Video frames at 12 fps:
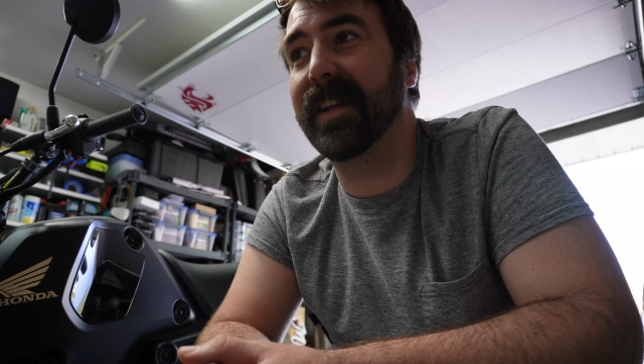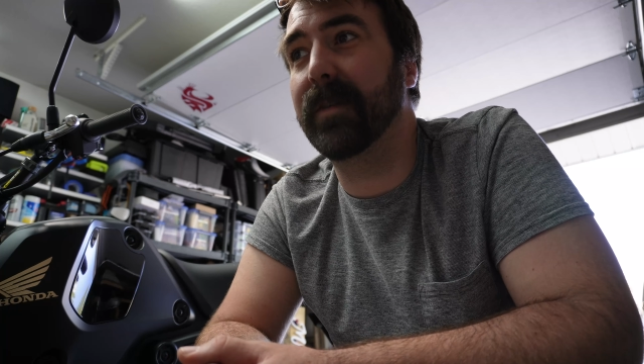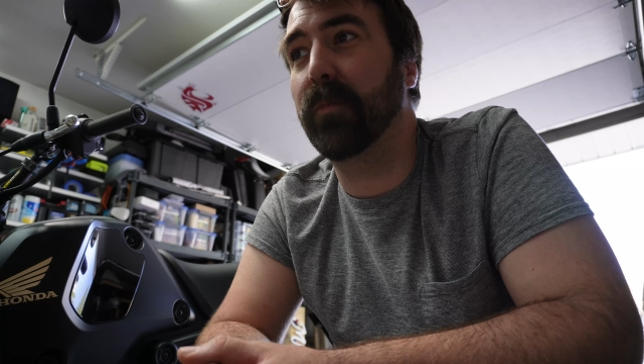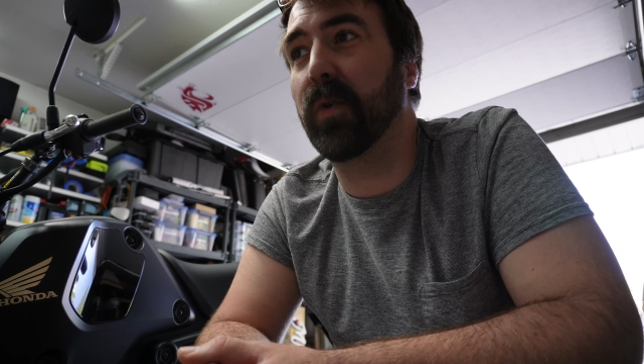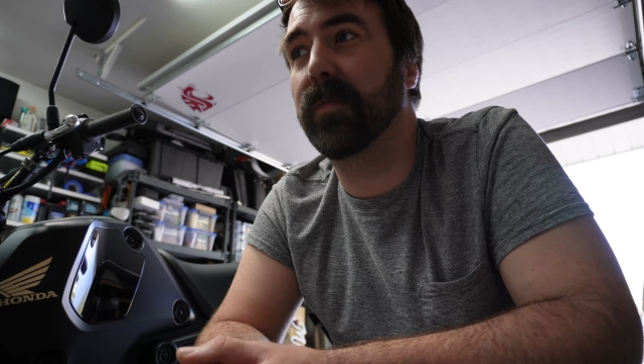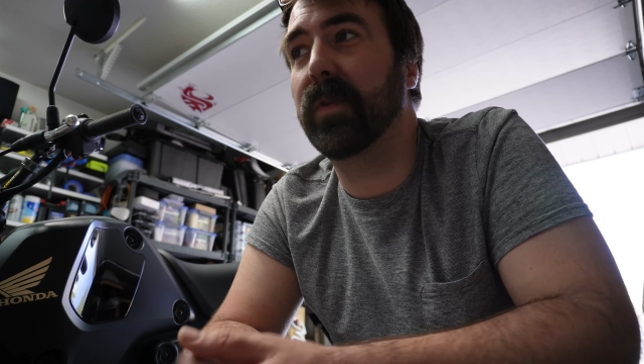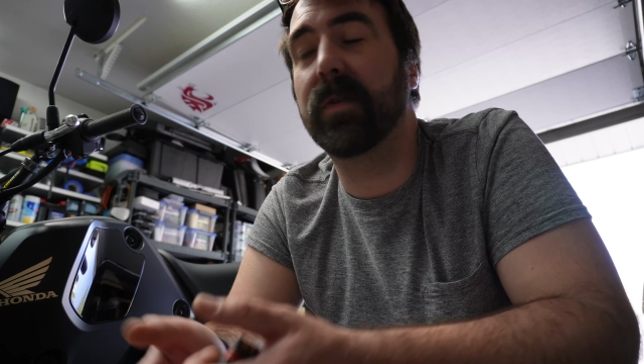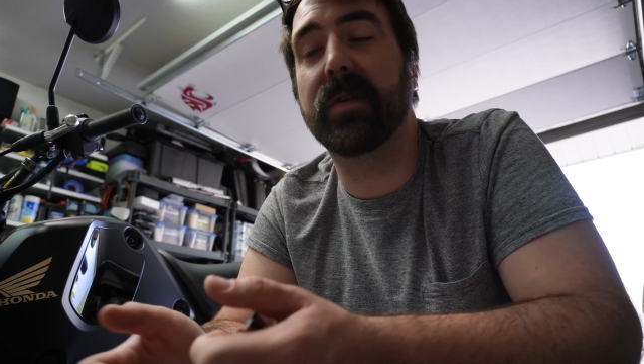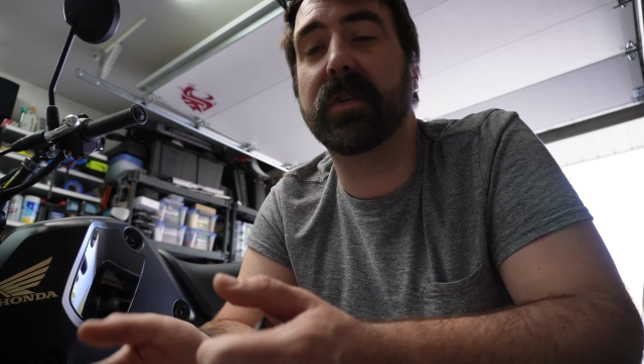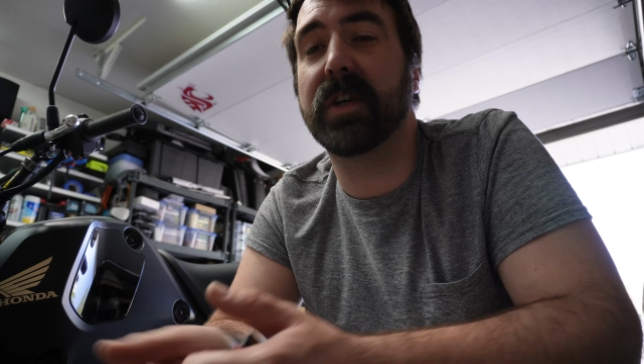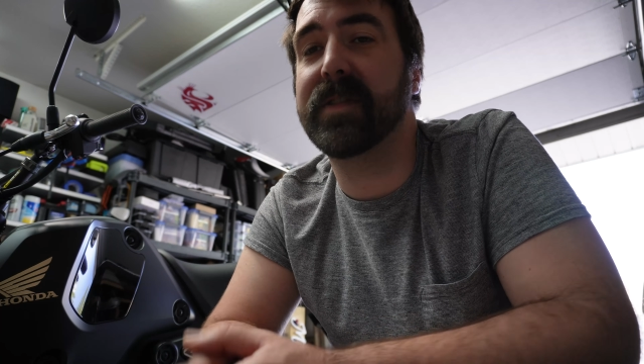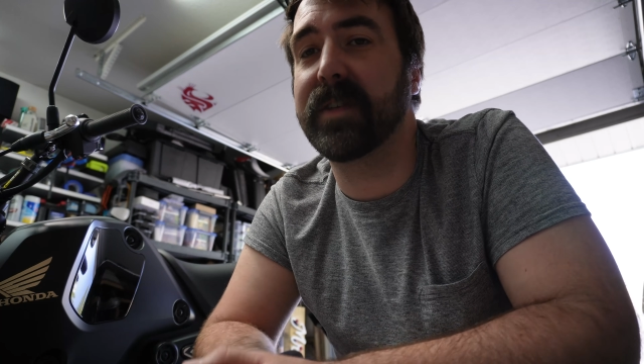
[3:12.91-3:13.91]
in more fuel and
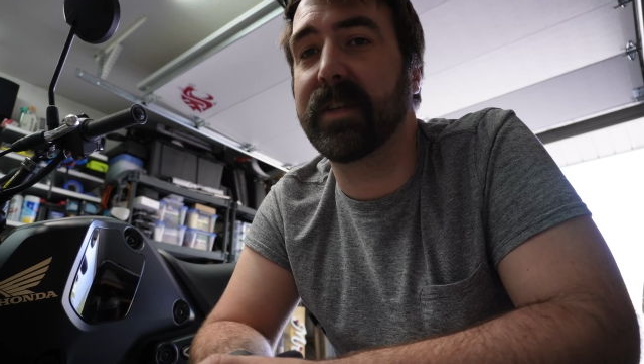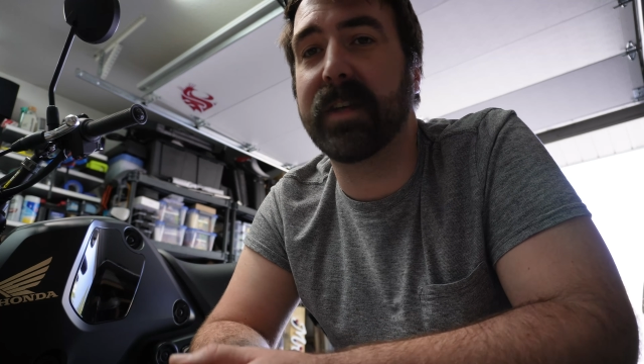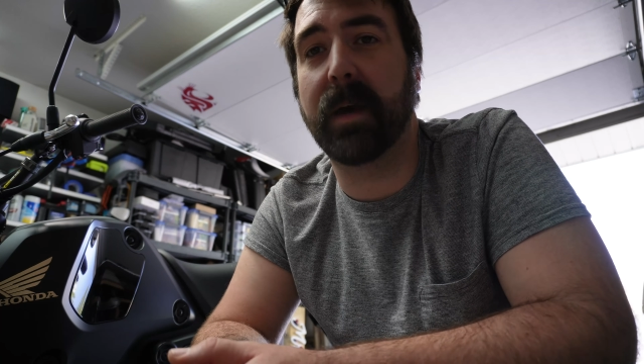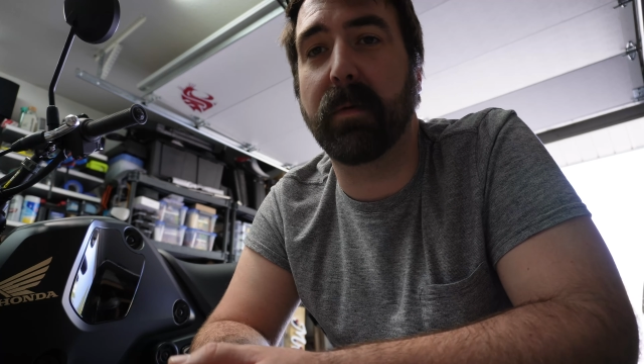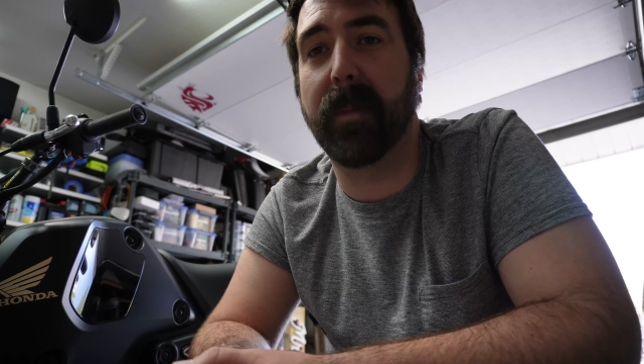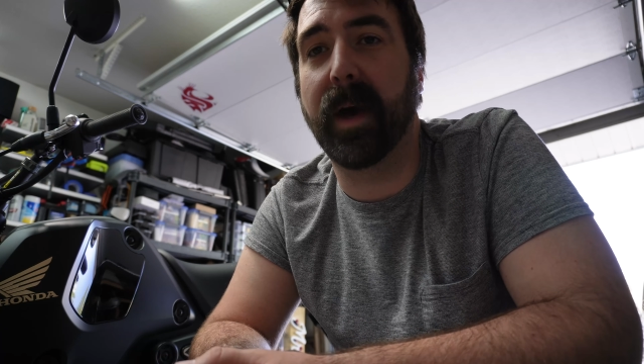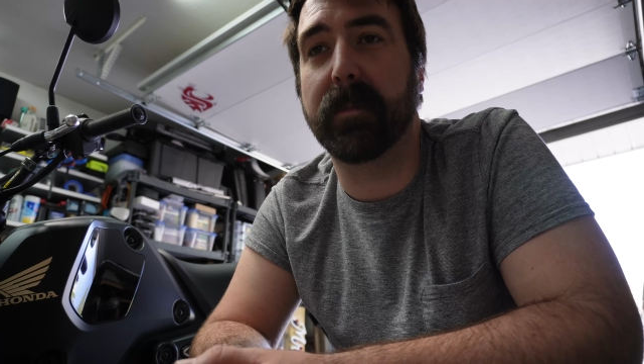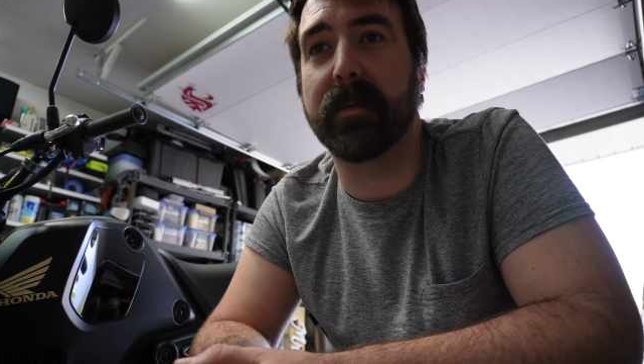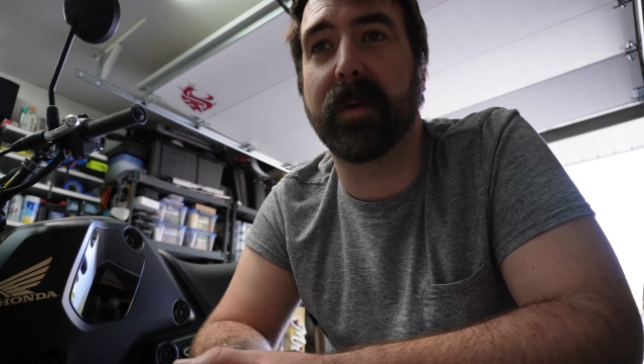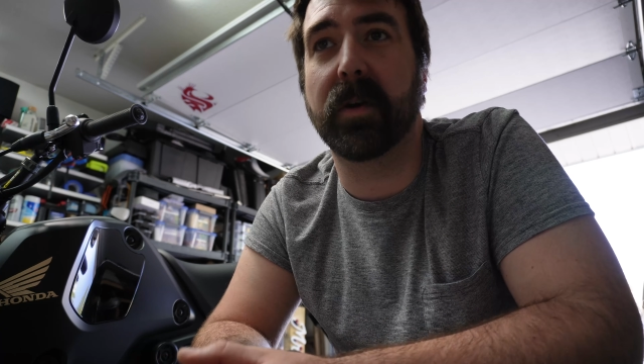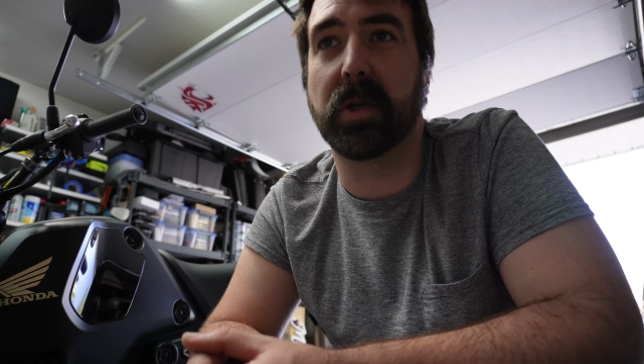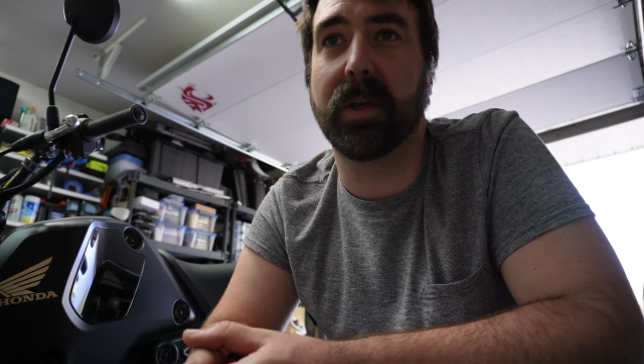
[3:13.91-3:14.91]
adjusting the timing map to
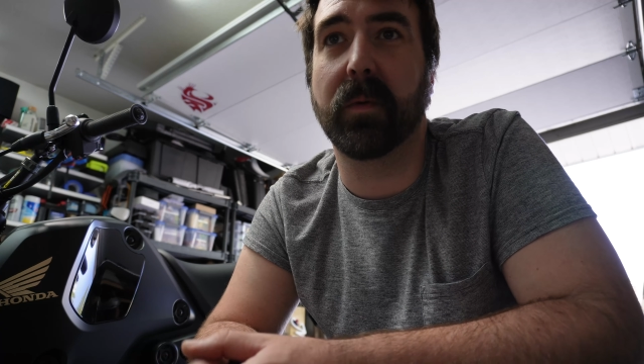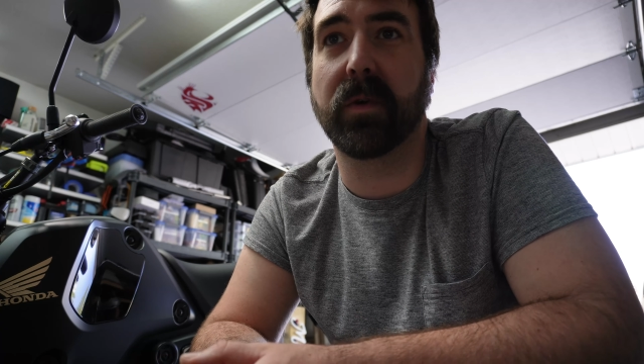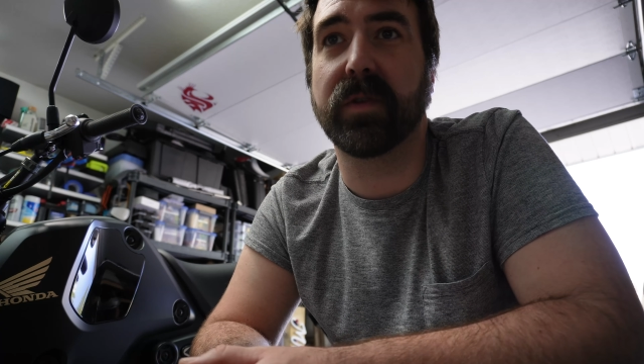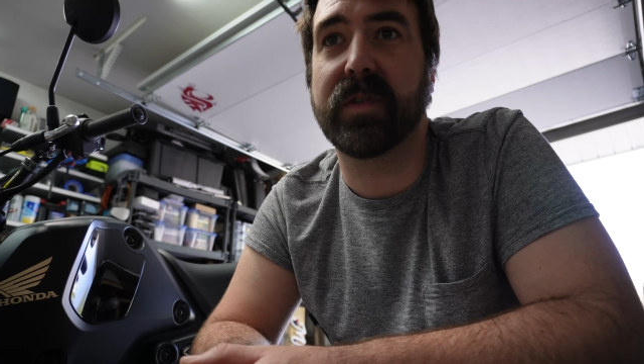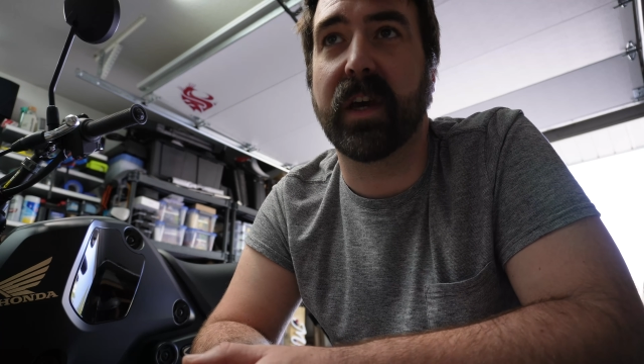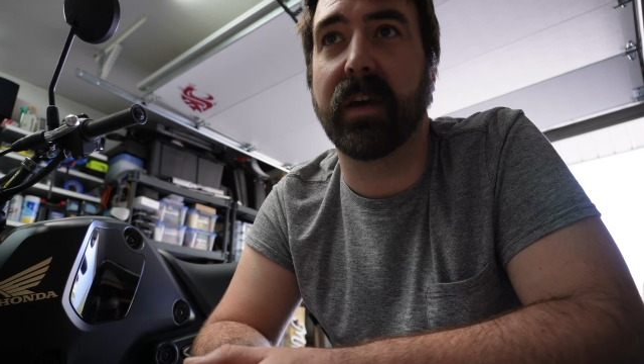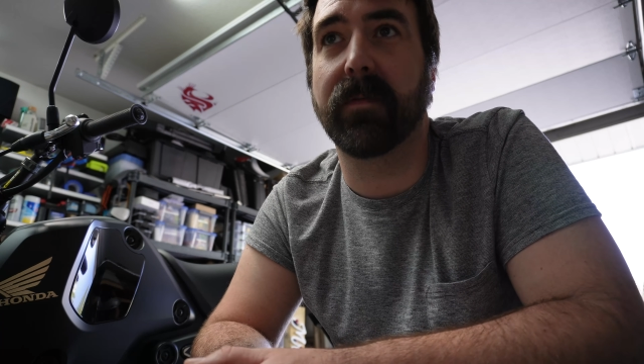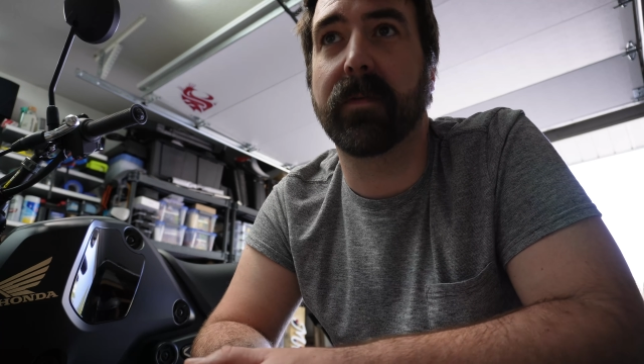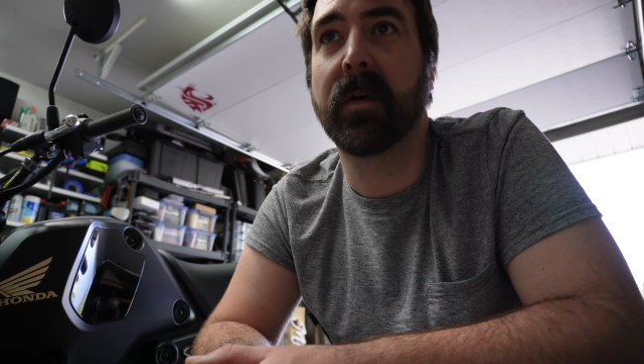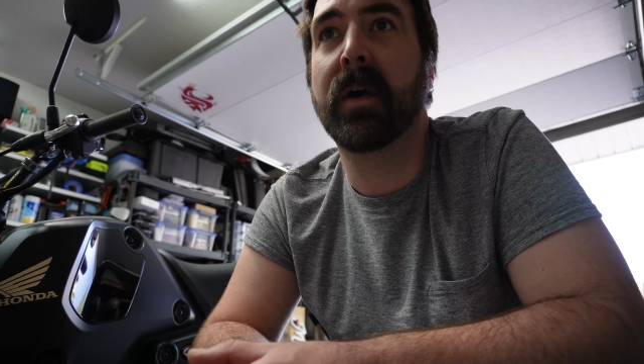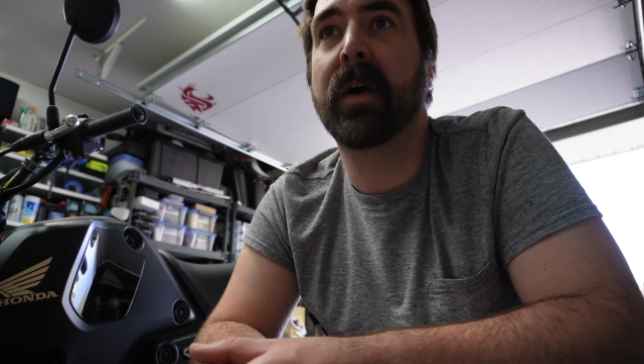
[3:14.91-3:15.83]
make sure that we're safe,